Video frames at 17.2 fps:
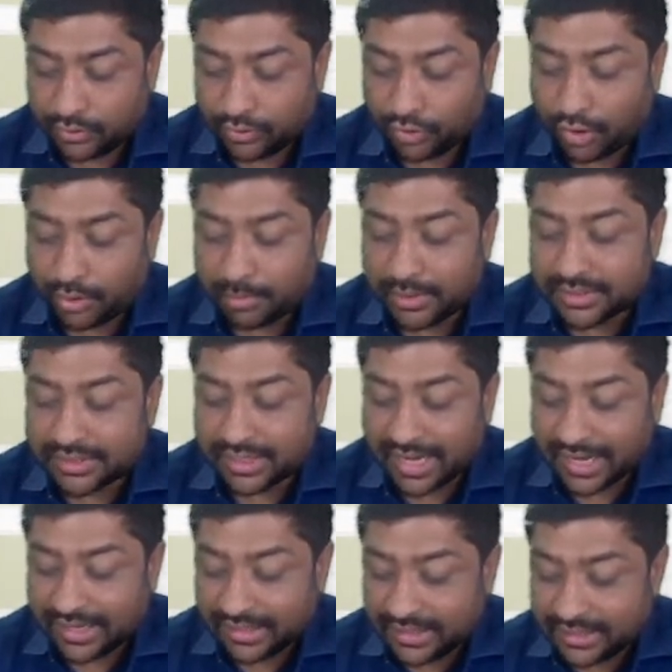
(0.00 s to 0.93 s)
Normal
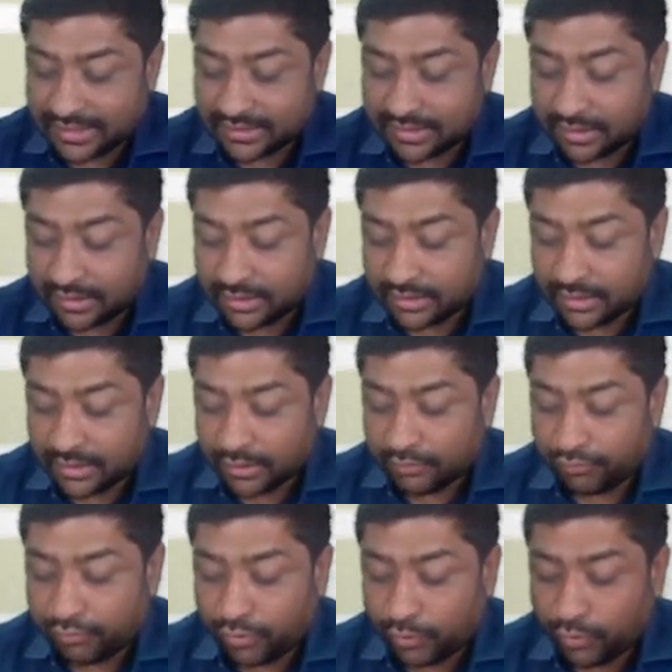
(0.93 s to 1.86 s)
saline is the
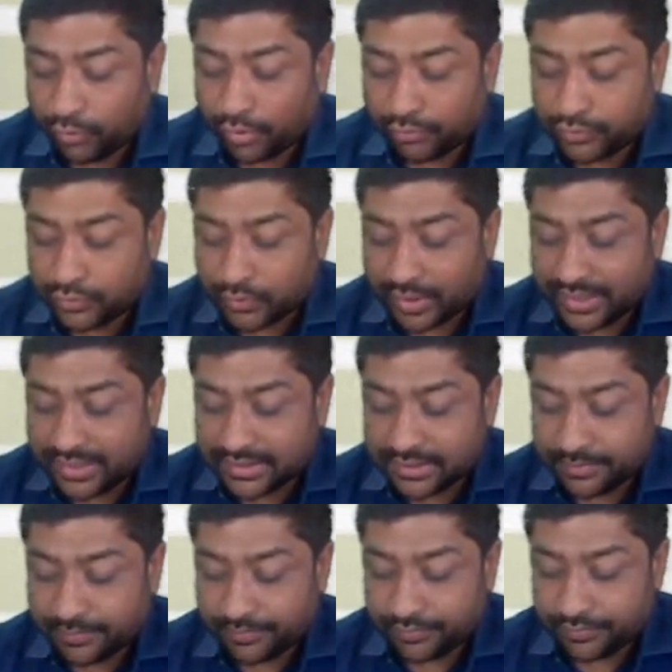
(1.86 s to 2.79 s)
fluid of choice.